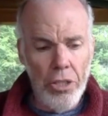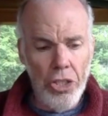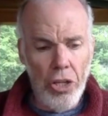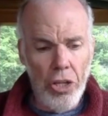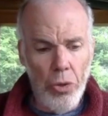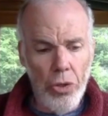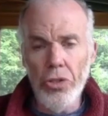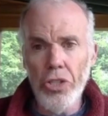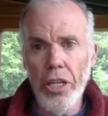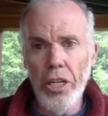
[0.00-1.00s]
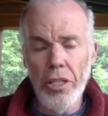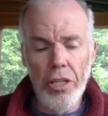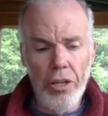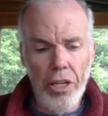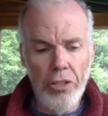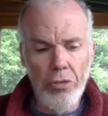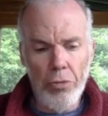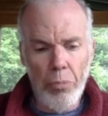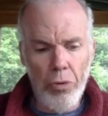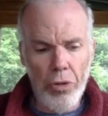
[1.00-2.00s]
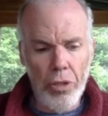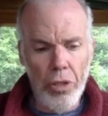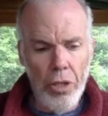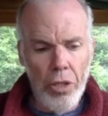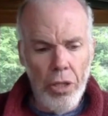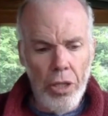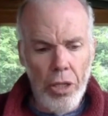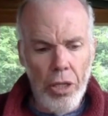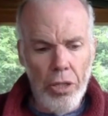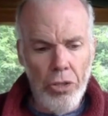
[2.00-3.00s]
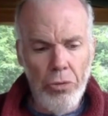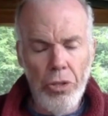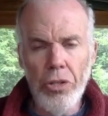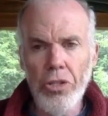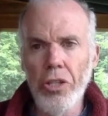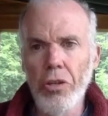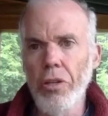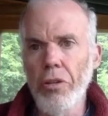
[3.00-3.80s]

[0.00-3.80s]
Shell Oil said in their annual report 2 years ago